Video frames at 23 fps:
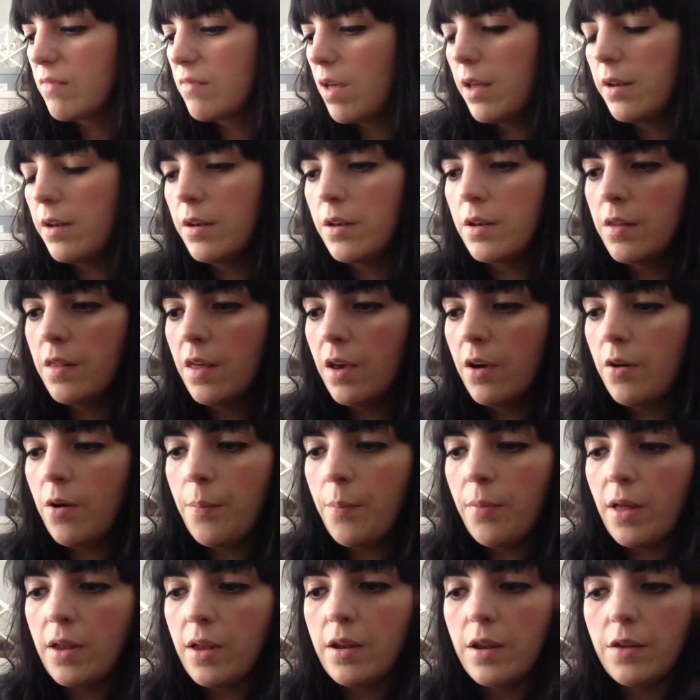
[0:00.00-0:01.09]
And there are
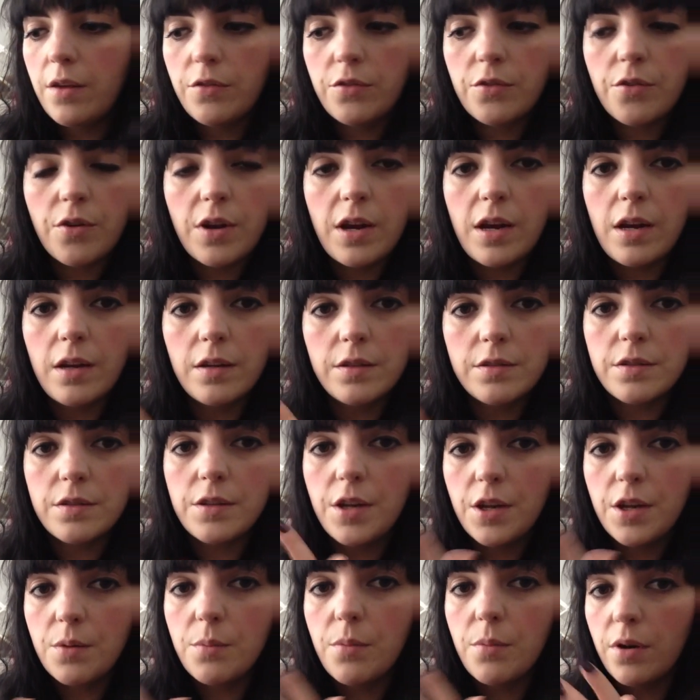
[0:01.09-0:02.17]
plenty of screens, so
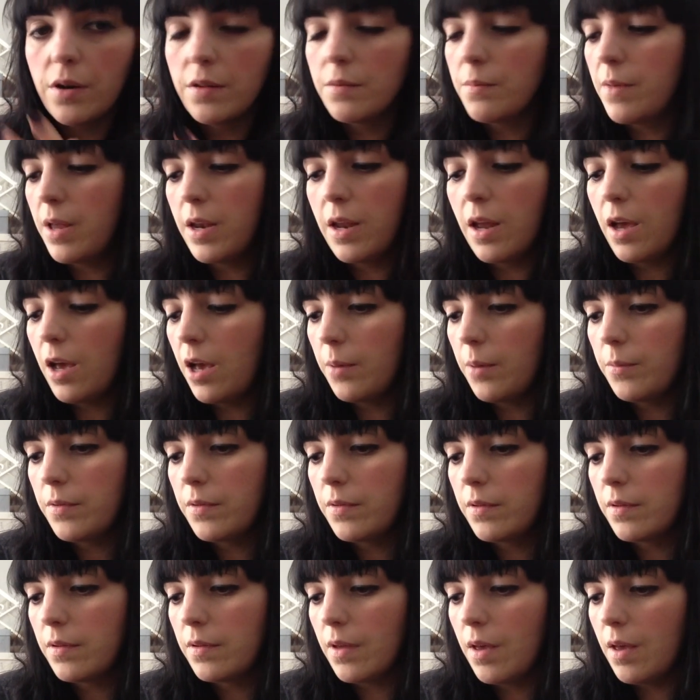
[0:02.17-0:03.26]
you can put as many
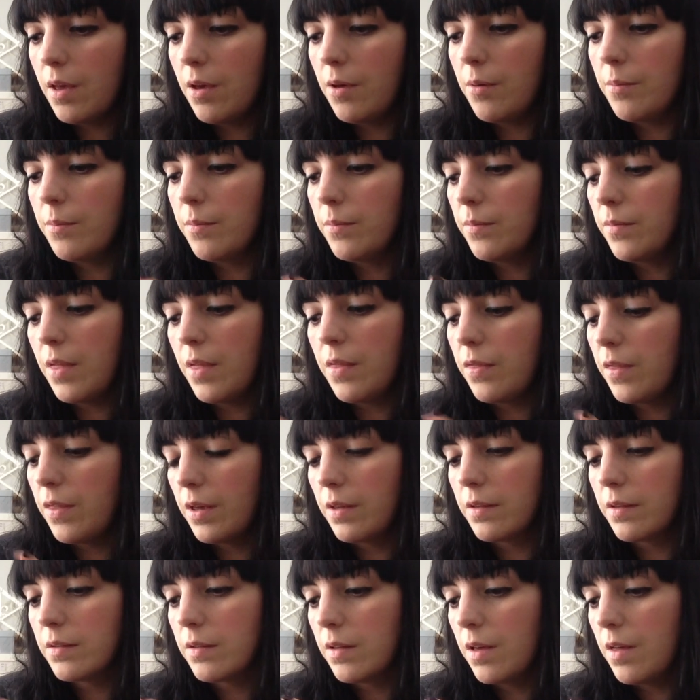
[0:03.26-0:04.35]
apps and
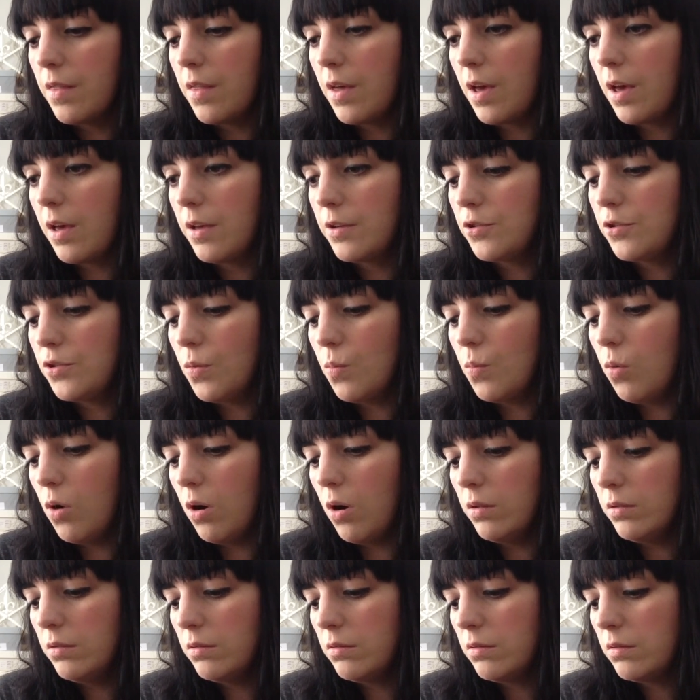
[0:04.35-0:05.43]
things like that as you
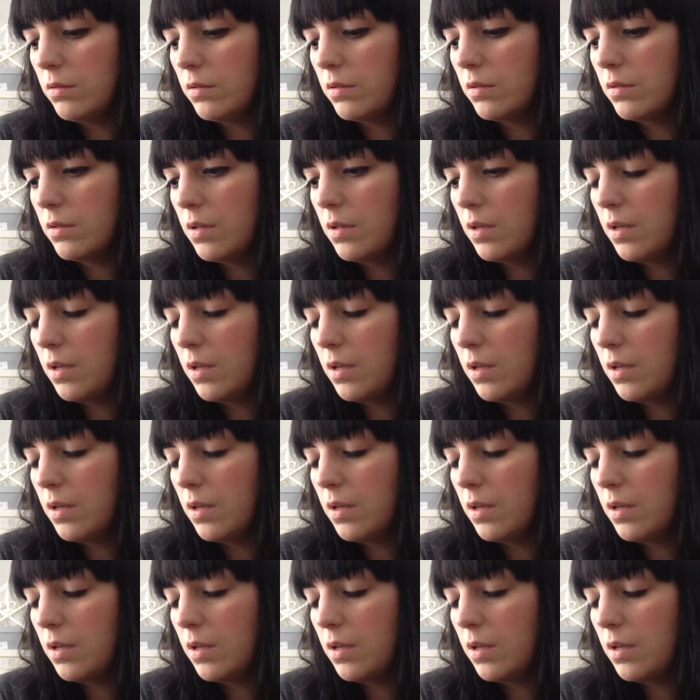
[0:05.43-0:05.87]
want.